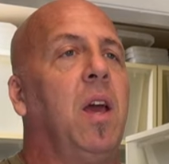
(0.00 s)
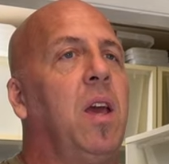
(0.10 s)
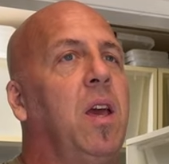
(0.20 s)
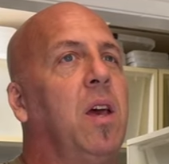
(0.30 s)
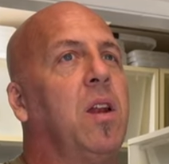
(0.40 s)

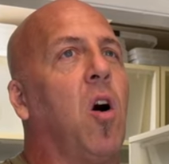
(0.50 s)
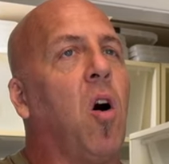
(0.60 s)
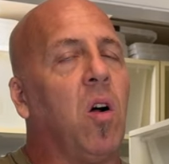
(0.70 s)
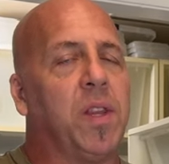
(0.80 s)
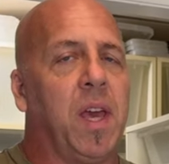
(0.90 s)
and
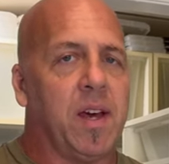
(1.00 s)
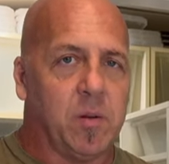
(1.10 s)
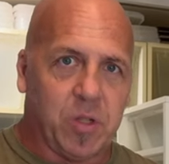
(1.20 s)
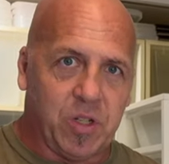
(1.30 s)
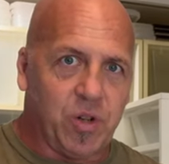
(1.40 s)
all the
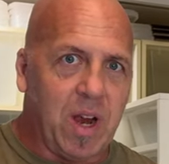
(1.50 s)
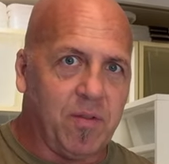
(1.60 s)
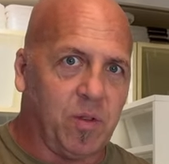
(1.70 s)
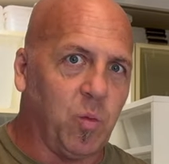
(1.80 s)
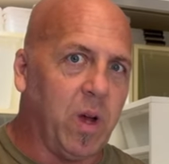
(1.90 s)
animals
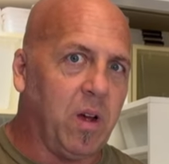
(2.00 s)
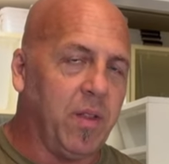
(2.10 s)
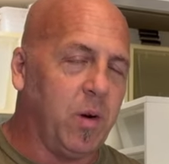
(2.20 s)
traveled well.